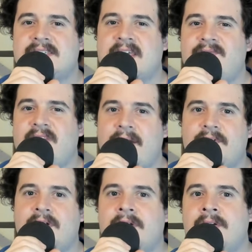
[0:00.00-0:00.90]
They've
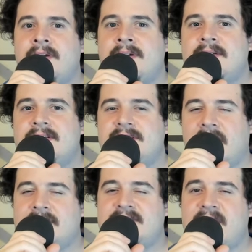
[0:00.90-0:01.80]
never
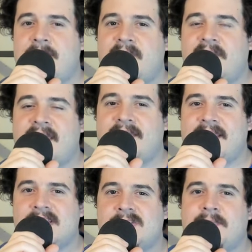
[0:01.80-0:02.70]
done something like
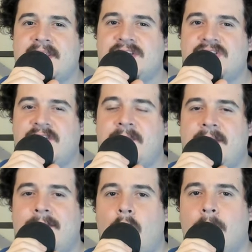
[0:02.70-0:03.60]
this, but they should have been
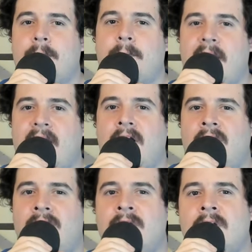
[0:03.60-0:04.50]
more
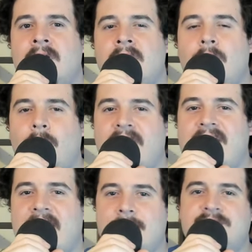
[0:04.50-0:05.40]
prepared when it
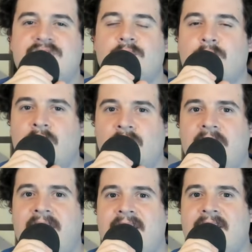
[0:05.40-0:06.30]
comes to
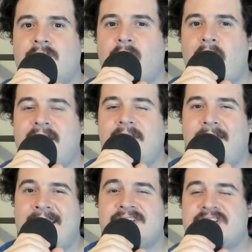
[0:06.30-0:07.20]
ruling and
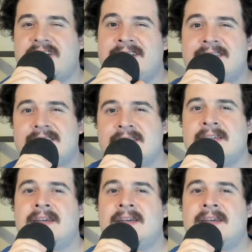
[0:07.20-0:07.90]
regulations.